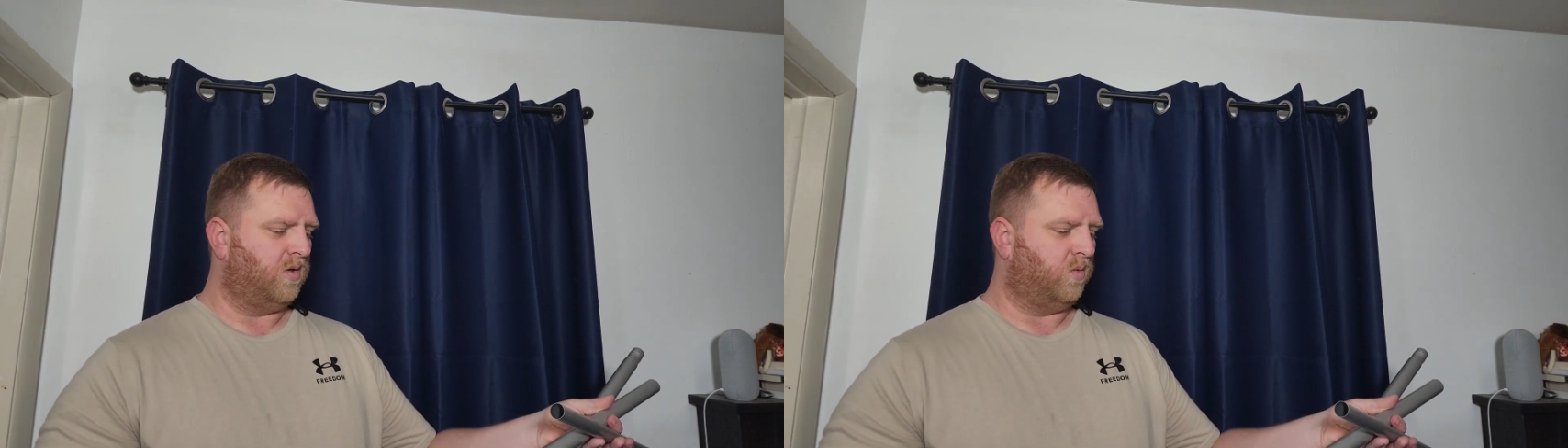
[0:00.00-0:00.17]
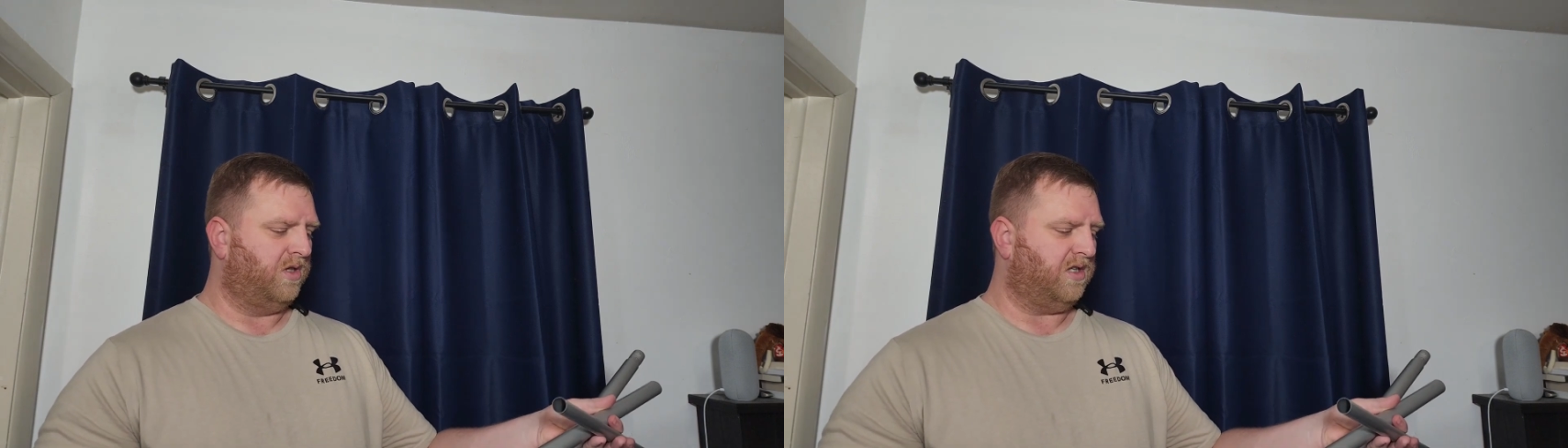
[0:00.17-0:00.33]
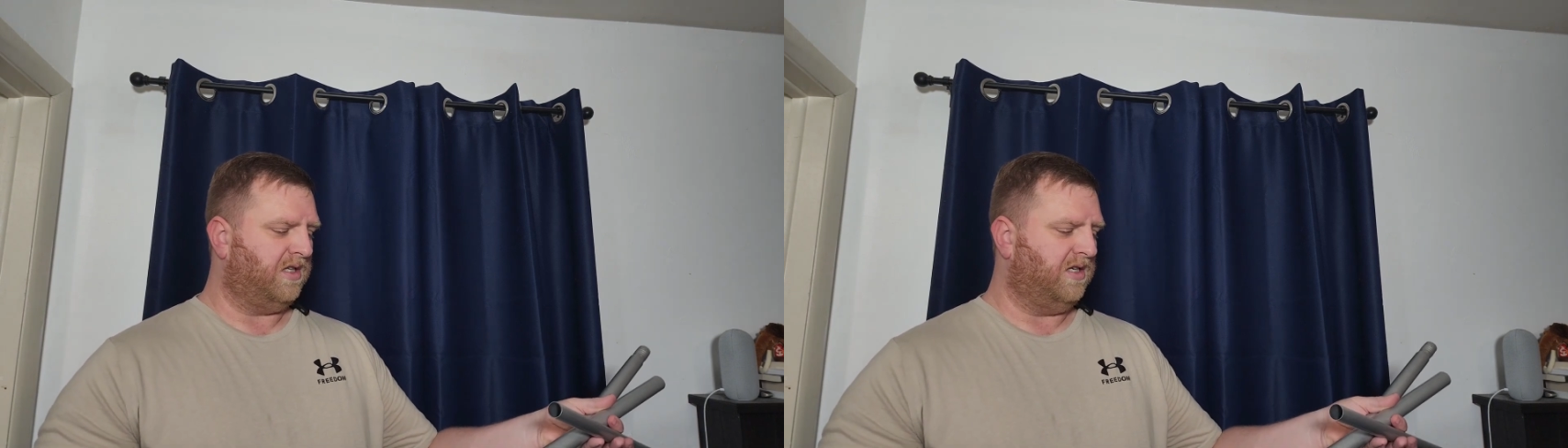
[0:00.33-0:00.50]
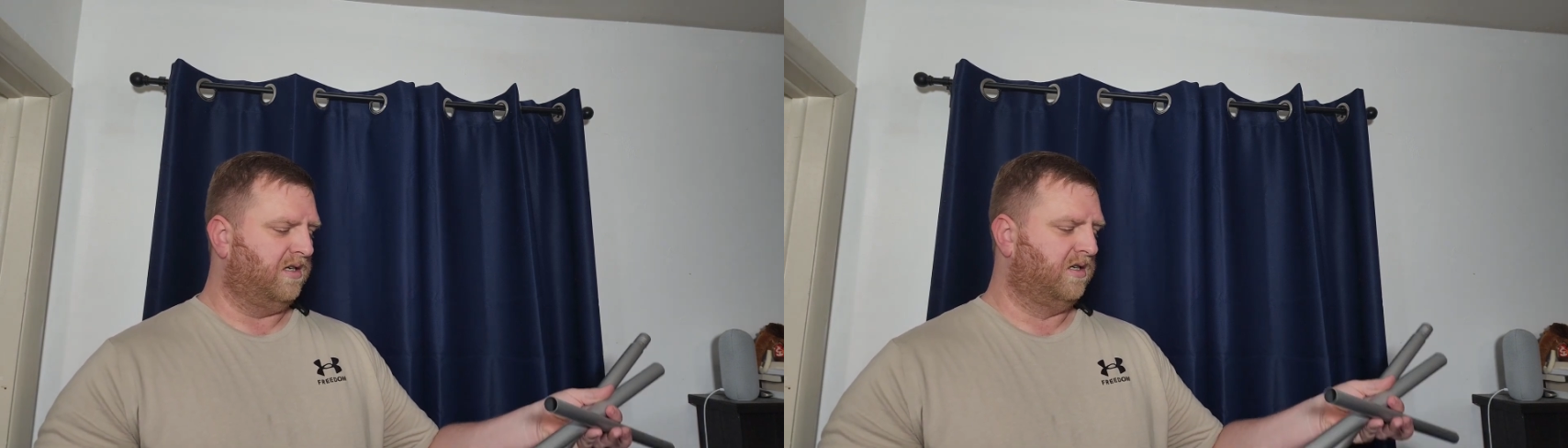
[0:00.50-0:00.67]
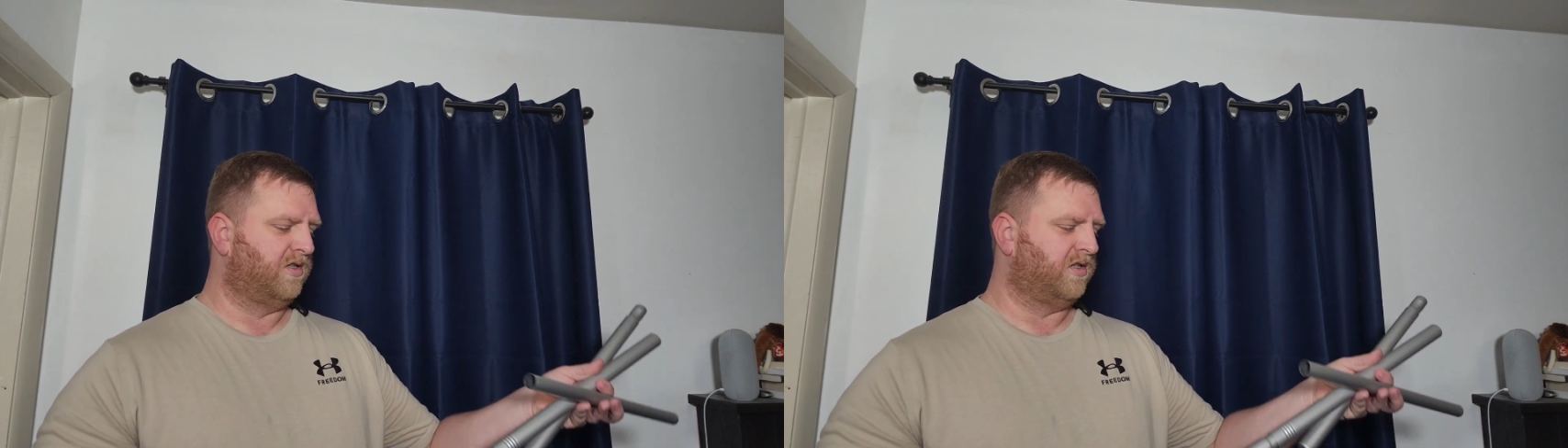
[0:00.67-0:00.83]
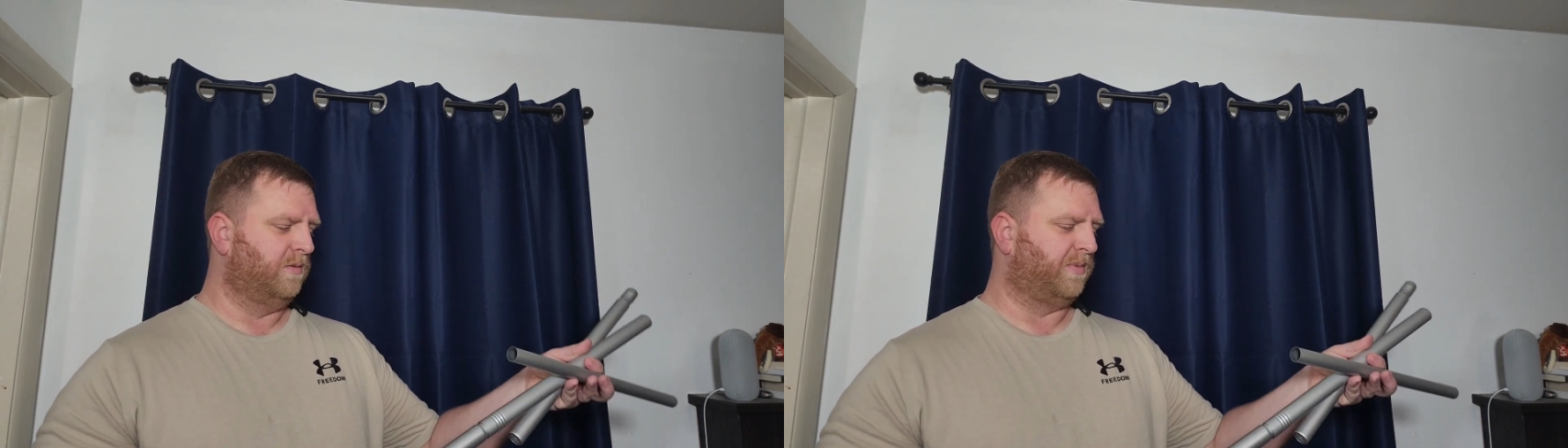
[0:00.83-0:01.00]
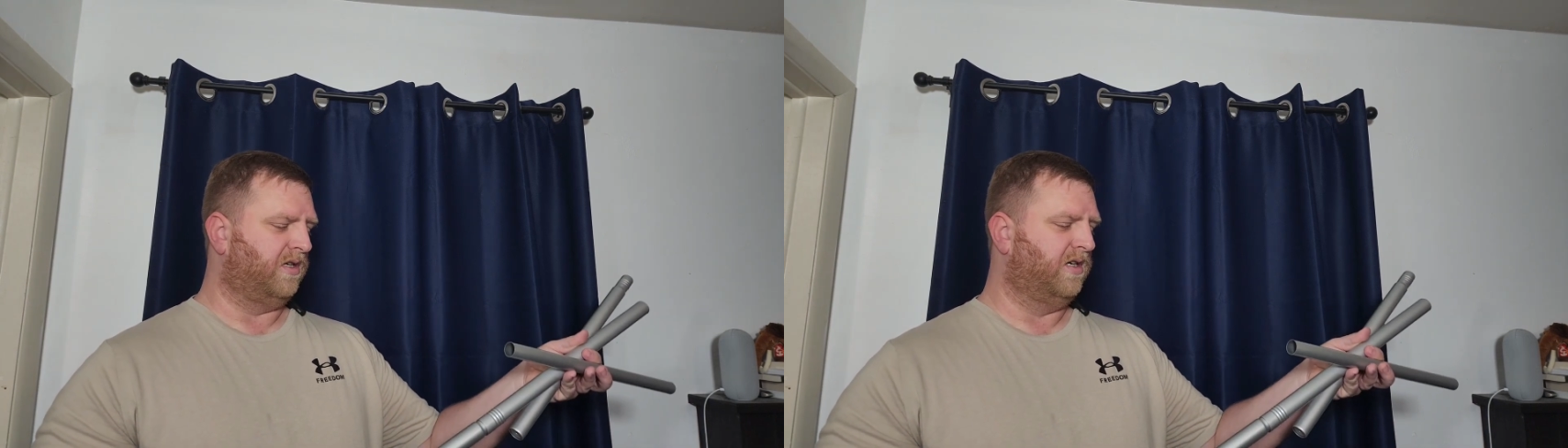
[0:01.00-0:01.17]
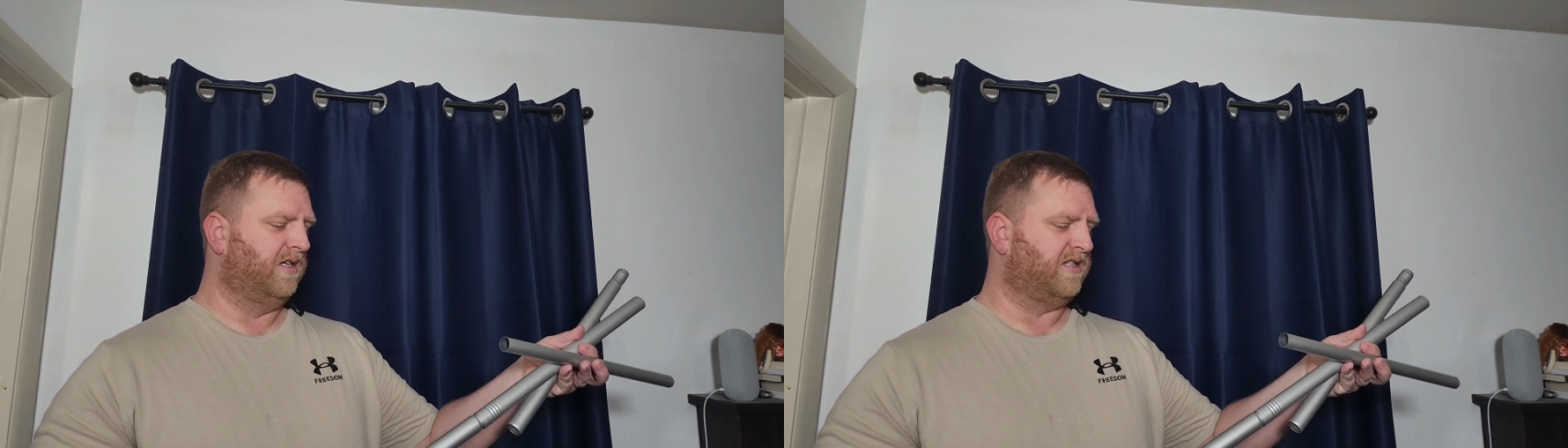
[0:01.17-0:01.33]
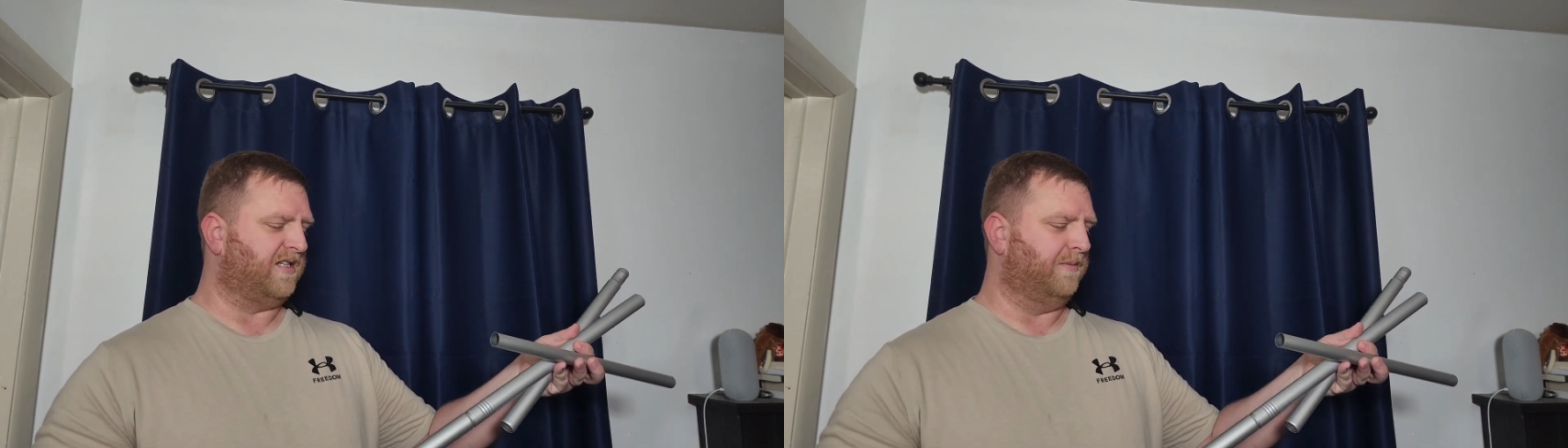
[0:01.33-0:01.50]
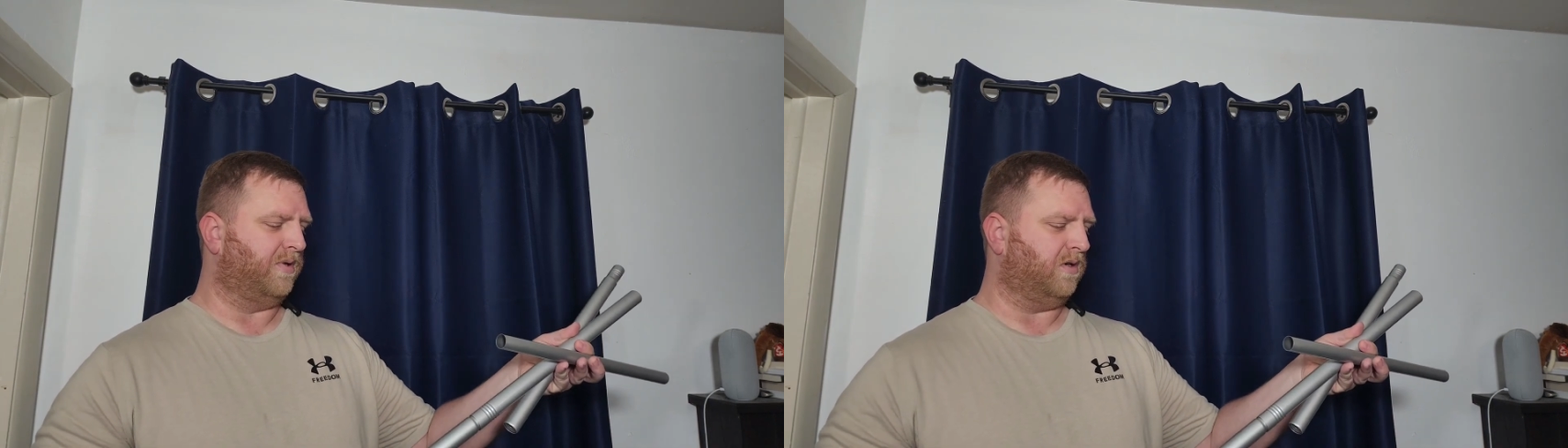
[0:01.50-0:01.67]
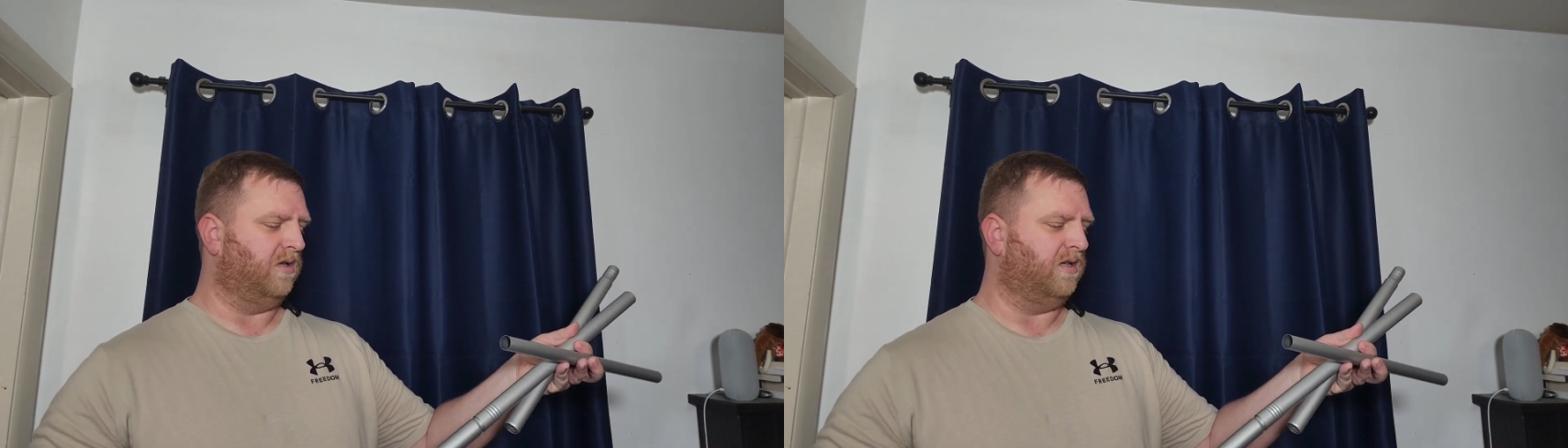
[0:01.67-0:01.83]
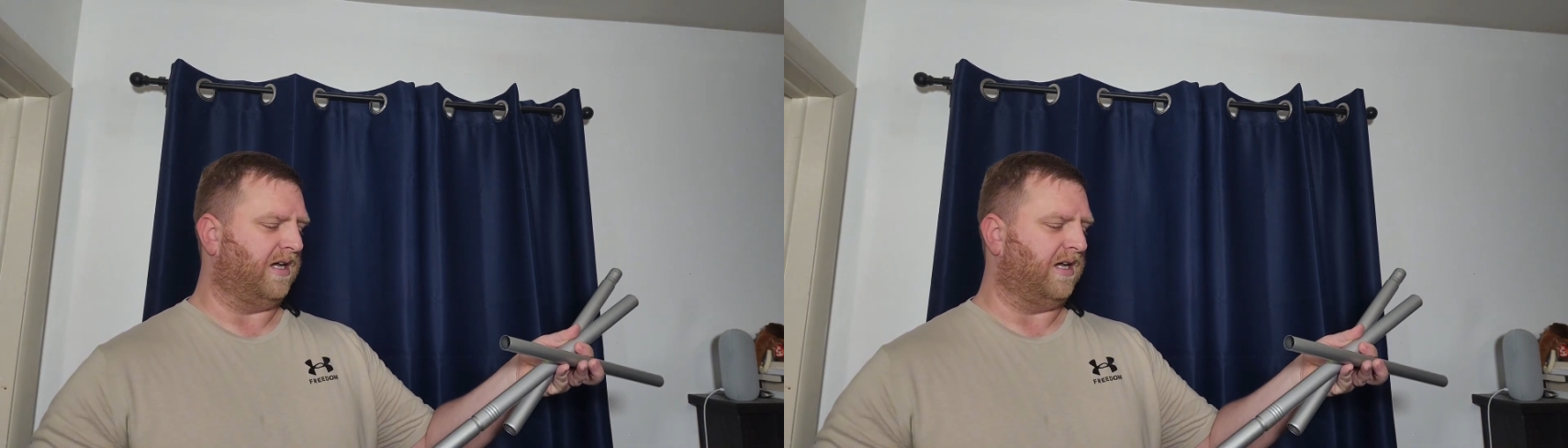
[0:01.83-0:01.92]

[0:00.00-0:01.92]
Really super simple.